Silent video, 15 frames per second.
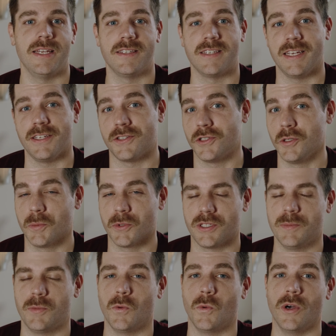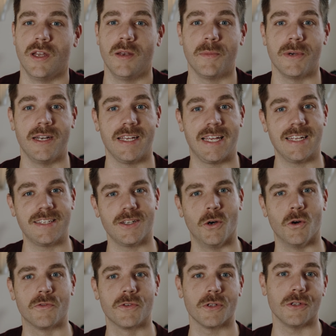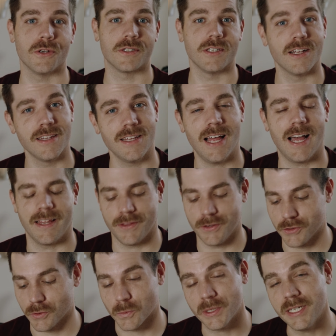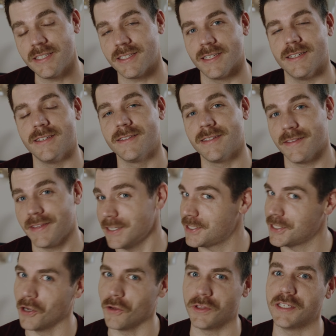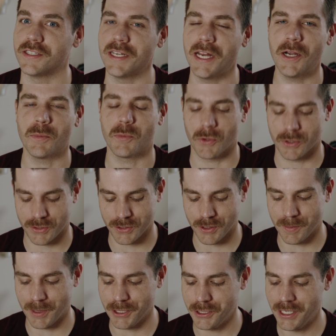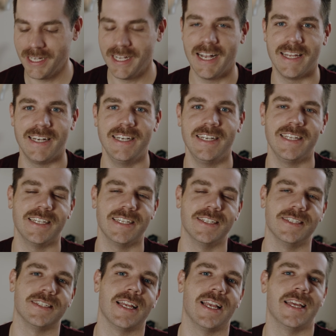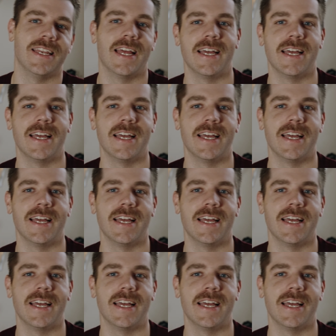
is a super simple one, but it gets overlooked a lot. There's a reason that they sell these in airports so much, and it is an